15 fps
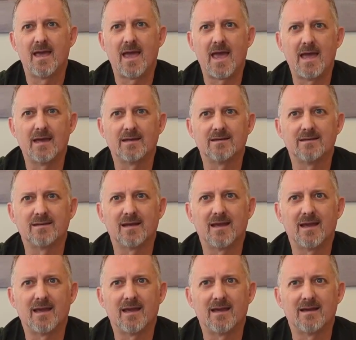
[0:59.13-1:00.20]
And
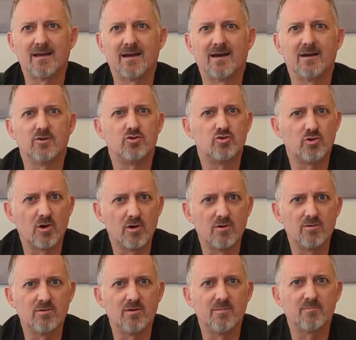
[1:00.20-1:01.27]
a
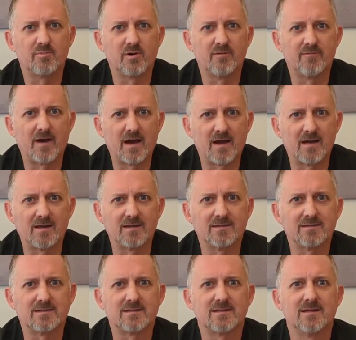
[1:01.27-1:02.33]
drone
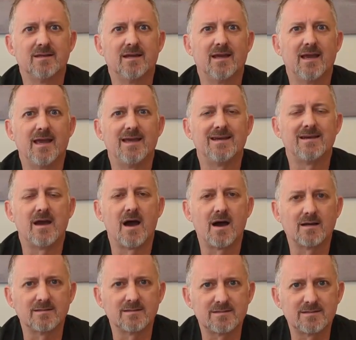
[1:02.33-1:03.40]
provides a
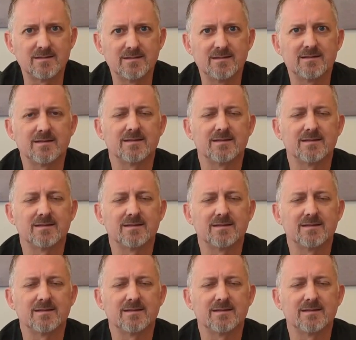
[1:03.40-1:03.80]
constant,